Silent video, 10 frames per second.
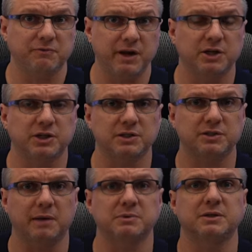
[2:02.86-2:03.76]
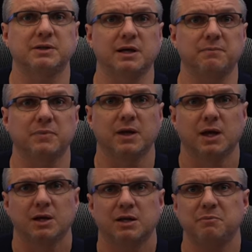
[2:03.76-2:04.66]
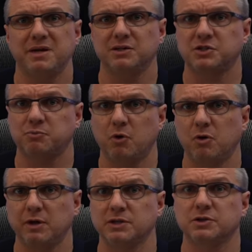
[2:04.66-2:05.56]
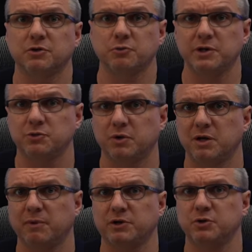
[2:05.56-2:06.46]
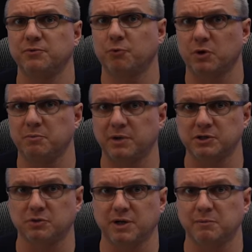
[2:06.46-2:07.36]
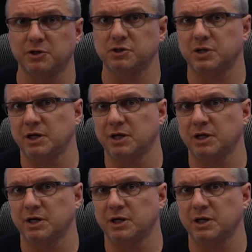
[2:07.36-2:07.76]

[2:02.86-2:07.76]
and V H S tapes contain, can be as small as a three twenty by two forty pixel image,